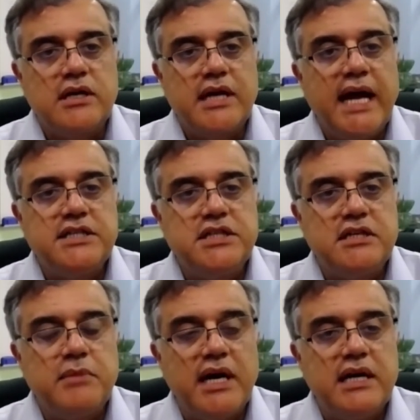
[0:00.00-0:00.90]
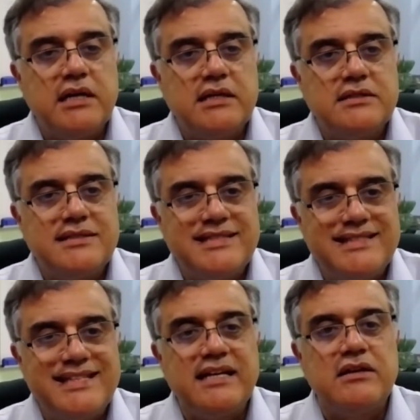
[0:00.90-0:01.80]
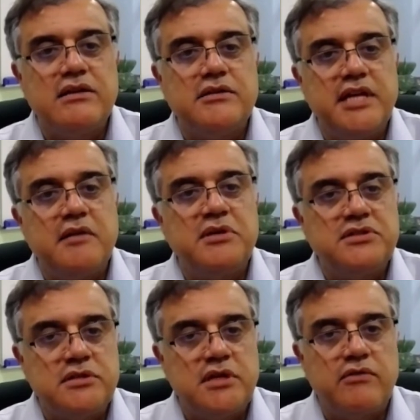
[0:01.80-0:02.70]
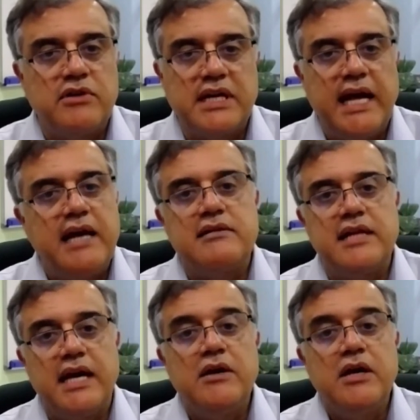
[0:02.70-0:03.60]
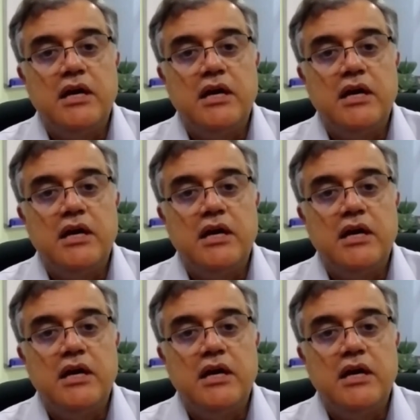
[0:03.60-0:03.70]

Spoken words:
caching by a single database server can handle that.